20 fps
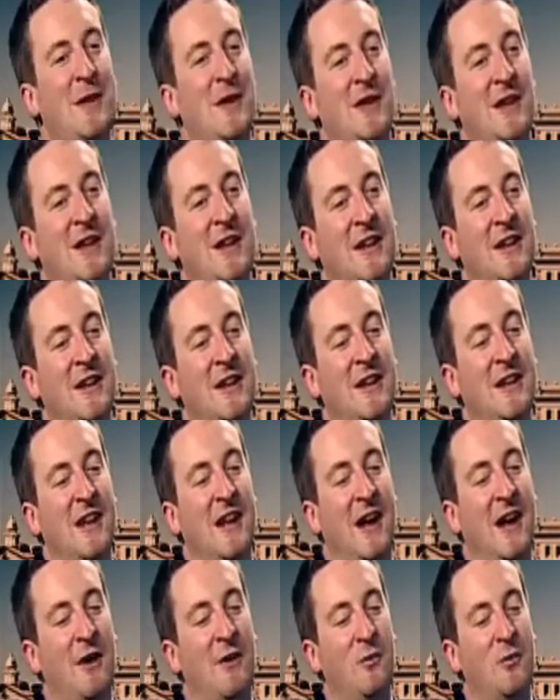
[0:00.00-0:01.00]

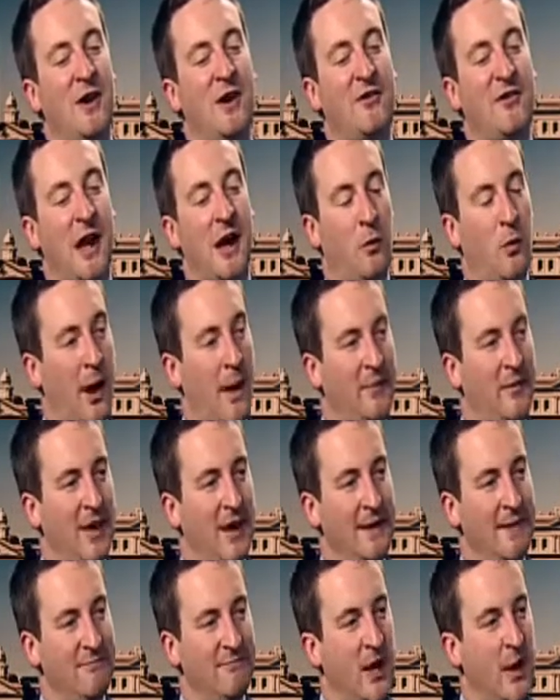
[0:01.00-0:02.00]
We've got a
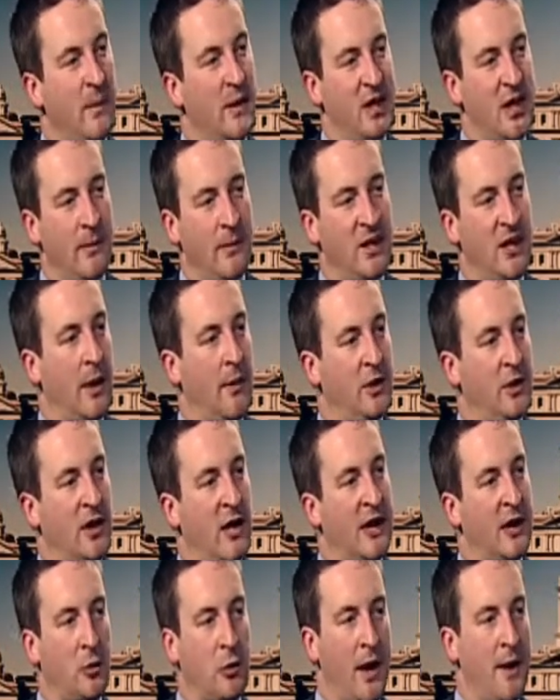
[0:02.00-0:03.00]
website,
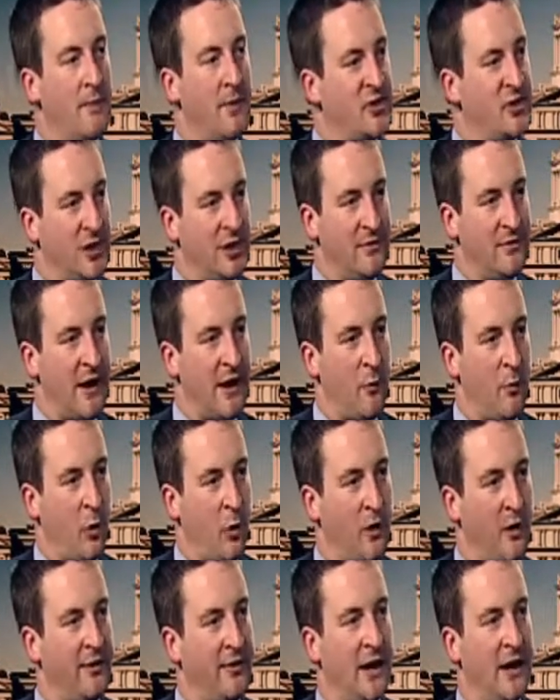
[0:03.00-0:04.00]

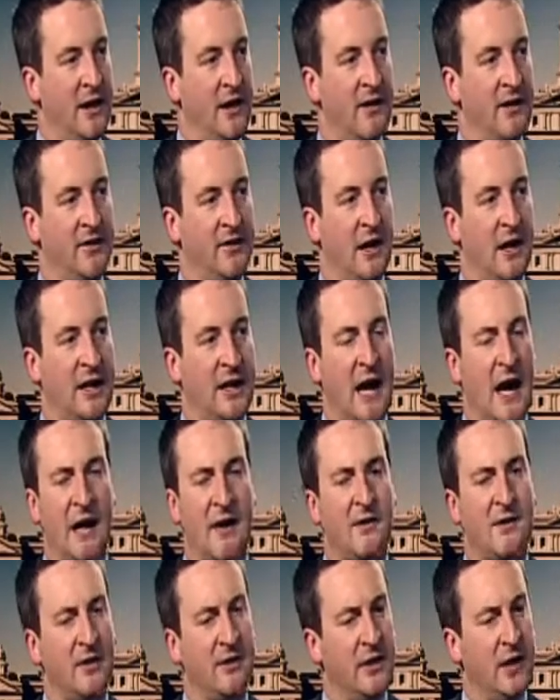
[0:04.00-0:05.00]
www.greatmichigan.org, that is
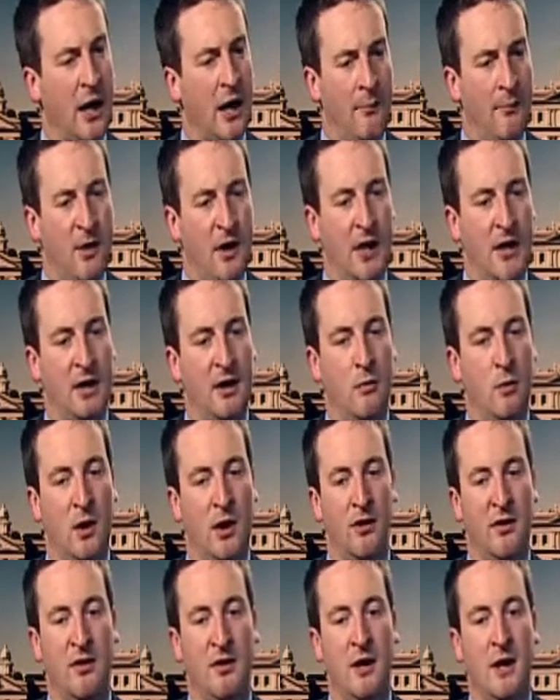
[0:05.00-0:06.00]
constantly updated
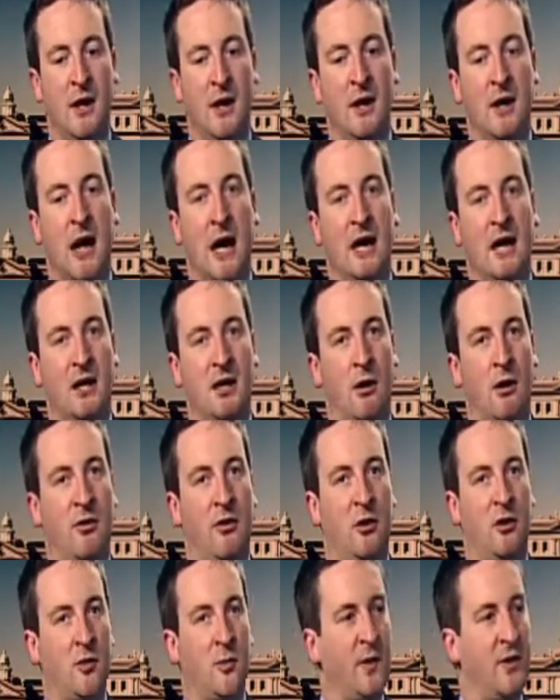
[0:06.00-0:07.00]
with, if
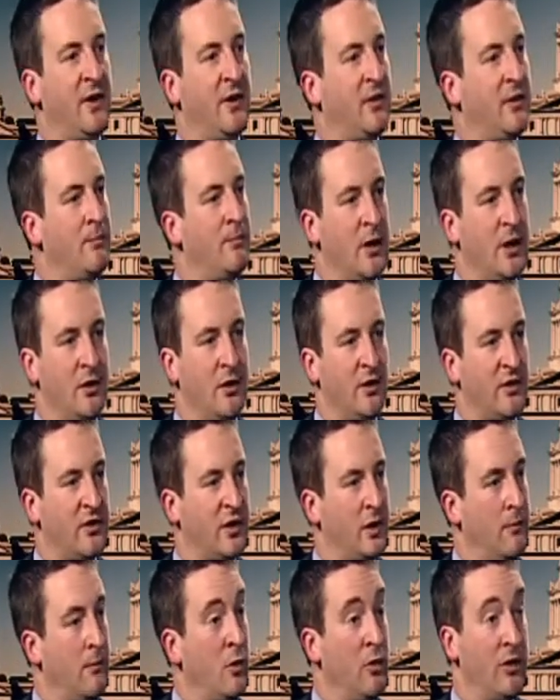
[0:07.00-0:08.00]
there are specific bills that
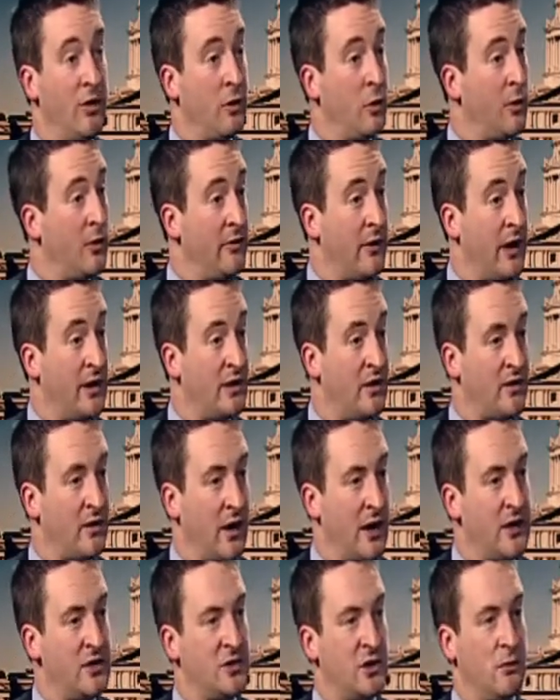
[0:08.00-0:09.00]
are moving through the
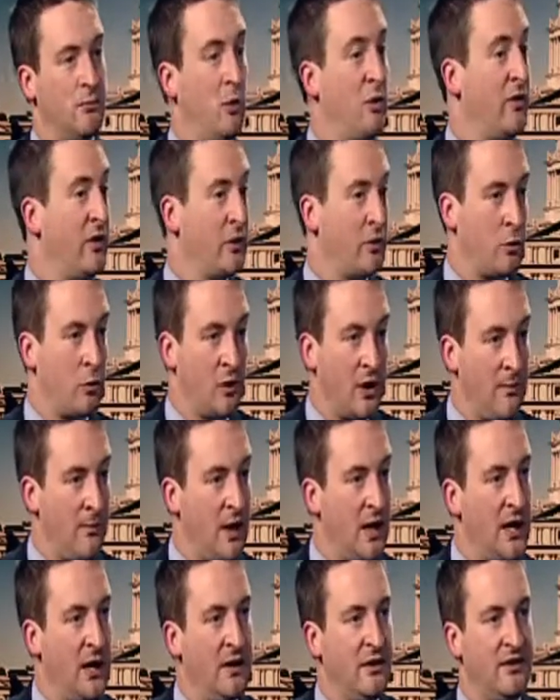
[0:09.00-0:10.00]
legislature, moving through
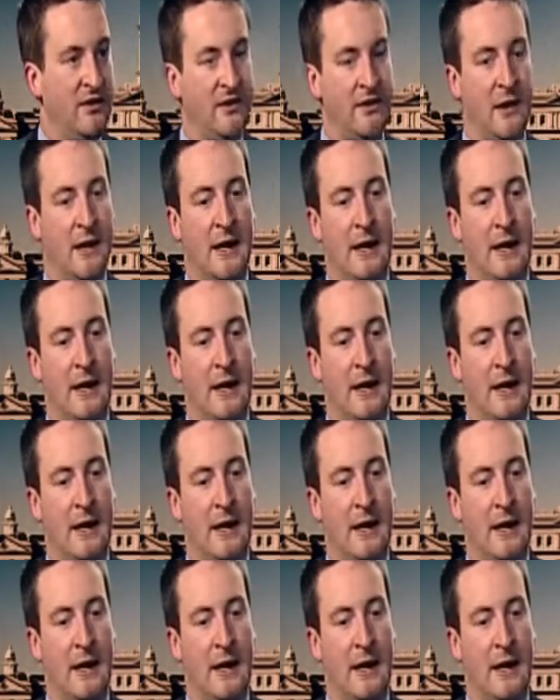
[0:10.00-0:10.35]
committees.